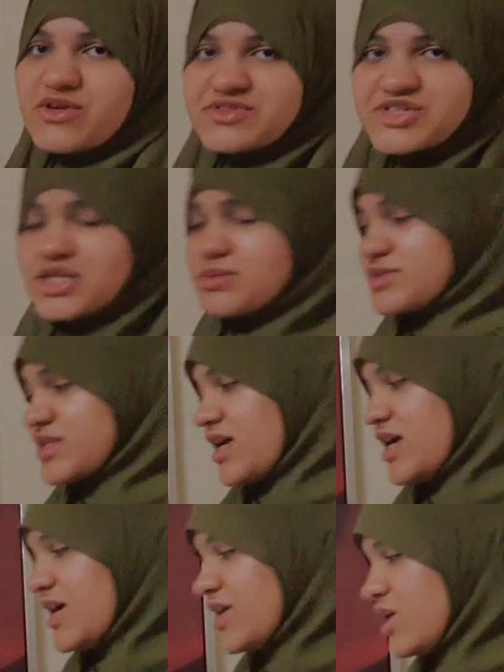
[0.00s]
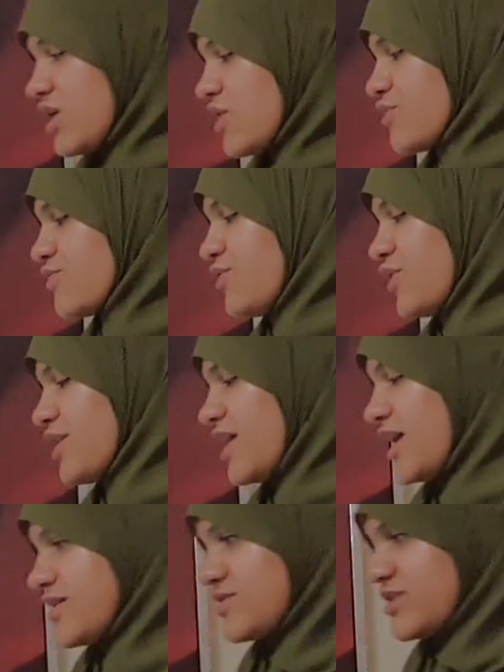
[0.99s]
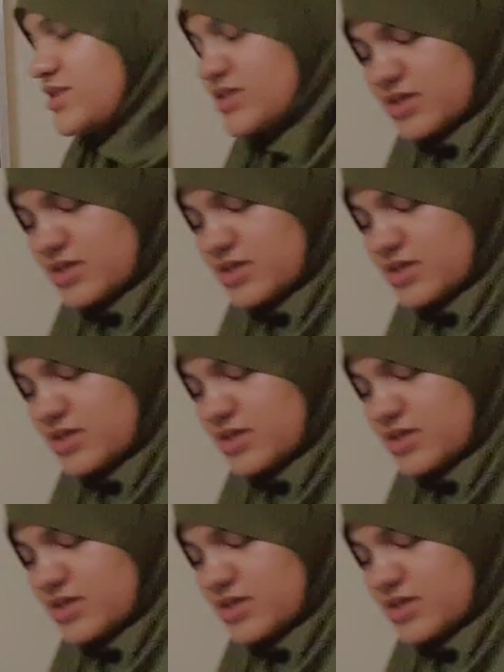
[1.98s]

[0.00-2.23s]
of sheep are 400.